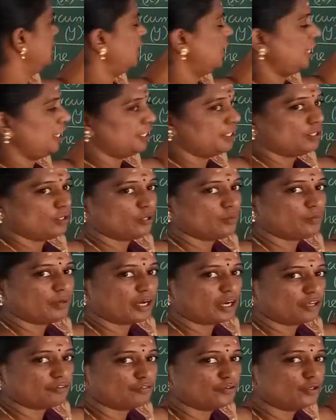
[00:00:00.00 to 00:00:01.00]
I hope
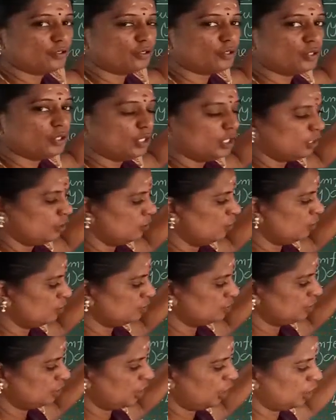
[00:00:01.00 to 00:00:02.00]
all of you
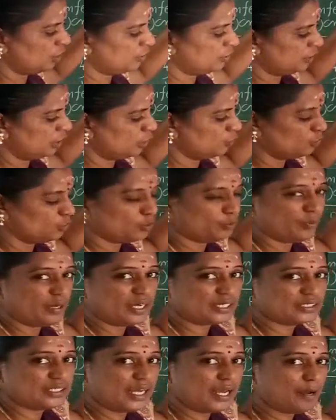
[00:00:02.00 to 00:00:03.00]
know how to
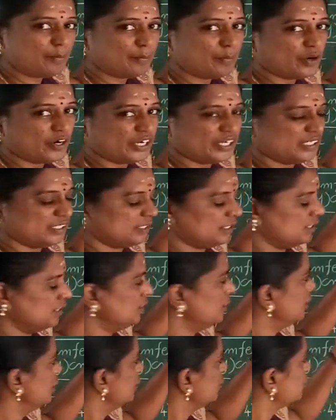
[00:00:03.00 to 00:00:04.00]
mark the points.
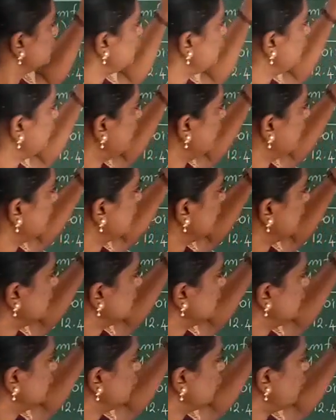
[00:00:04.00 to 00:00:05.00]
So you mark it
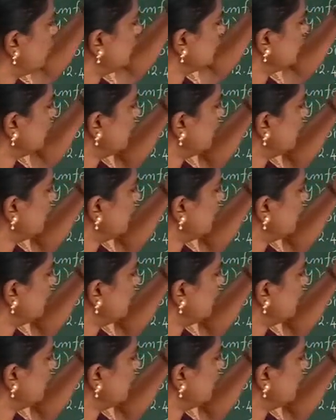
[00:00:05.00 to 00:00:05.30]
1,